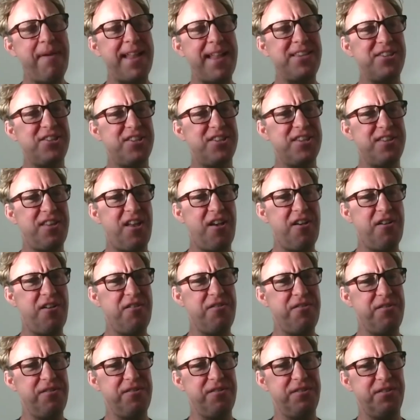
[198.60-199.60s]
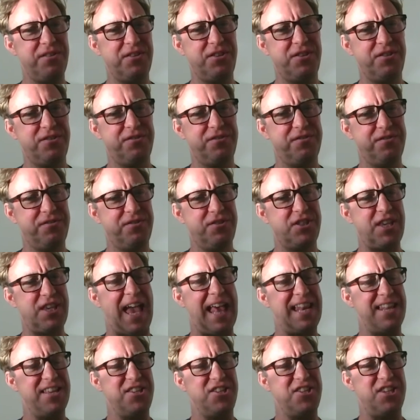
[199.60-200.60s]
mentioned, though,
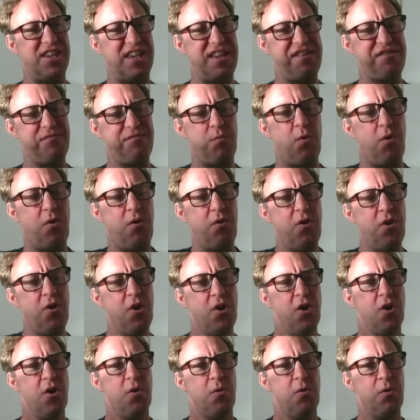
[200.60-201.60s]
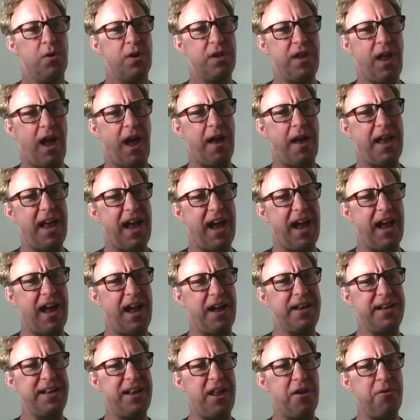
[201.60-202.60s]
challenges. What
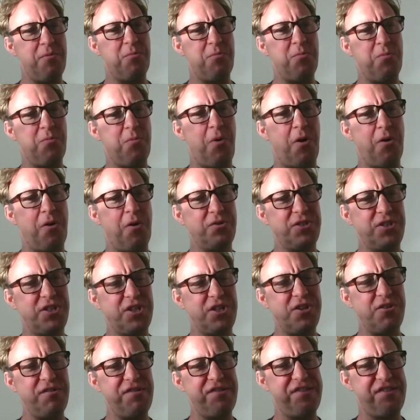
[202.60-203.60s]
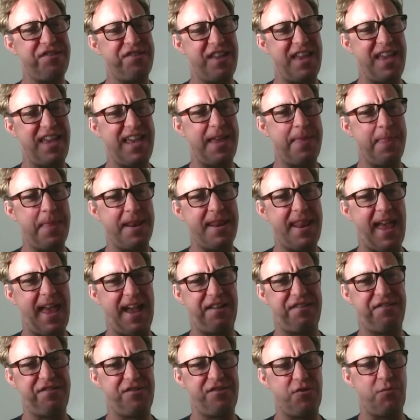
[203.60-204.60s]
do you see in the
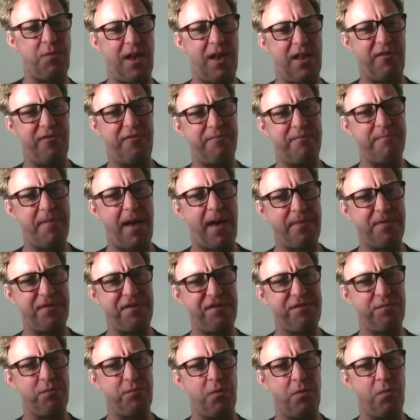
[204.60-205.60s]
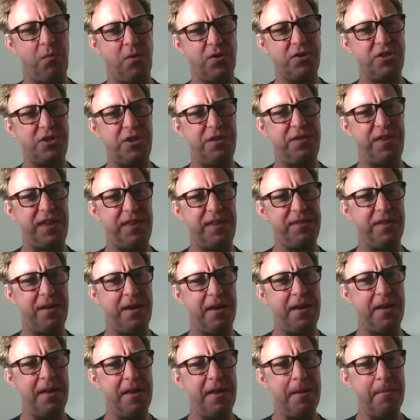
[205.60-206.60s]
next 12 months? What do you think
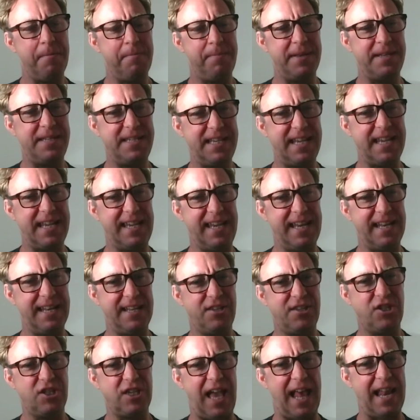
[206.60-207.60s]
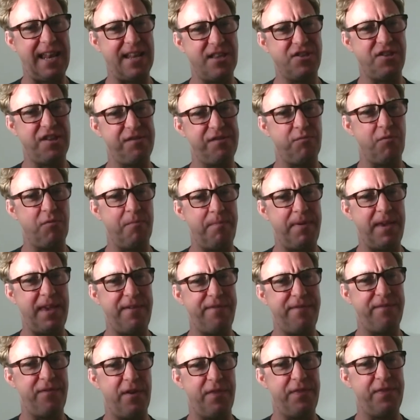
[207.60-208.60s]
the particular challenges will be
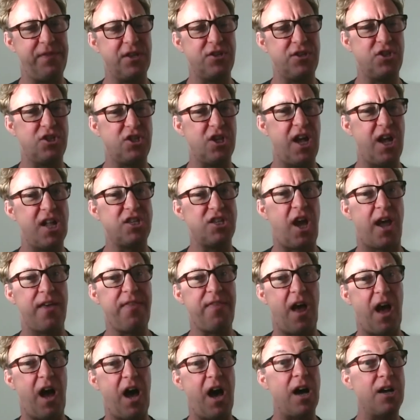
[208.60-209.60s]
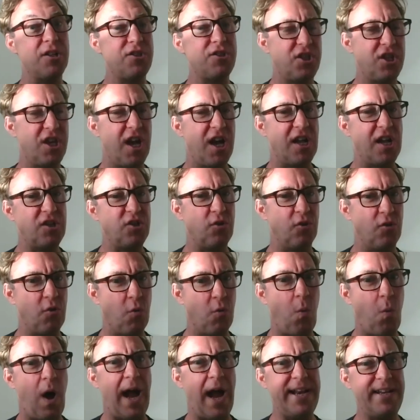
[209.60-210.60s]
for the church, either our church or the
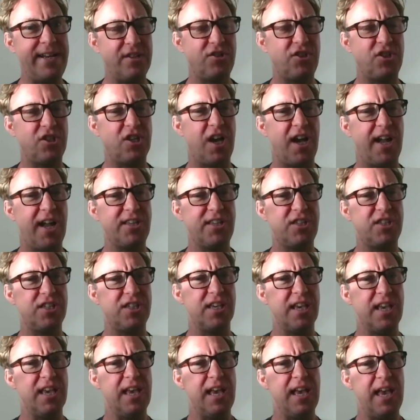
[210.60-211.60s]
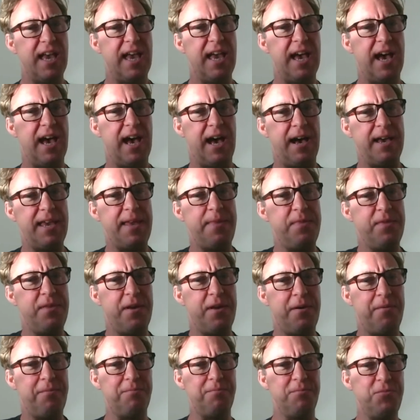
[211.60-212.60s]
wider church, in
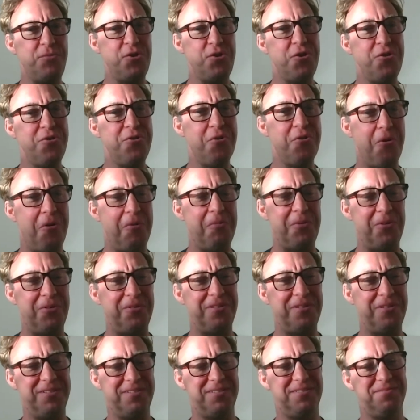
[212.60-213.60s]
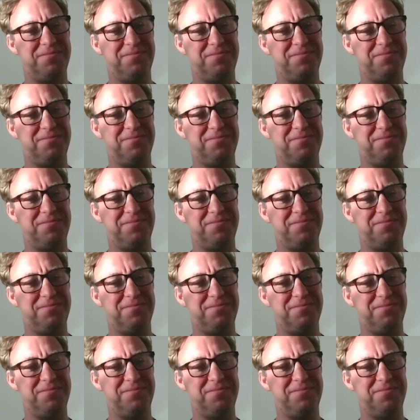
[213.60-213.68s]
the new normal?